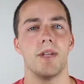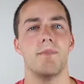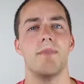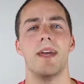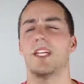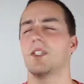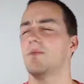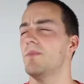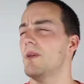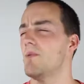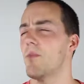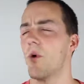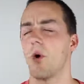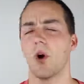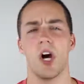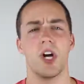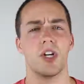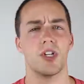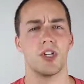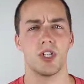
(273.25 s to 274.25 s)
It makes me
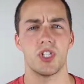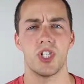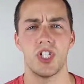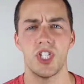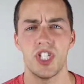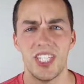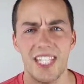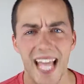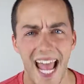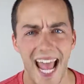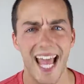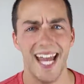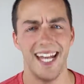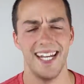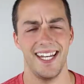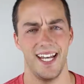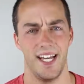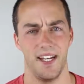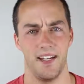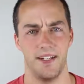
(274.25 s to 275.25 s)
more
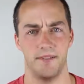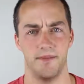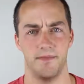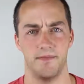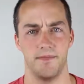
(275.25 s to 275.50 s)
understanding.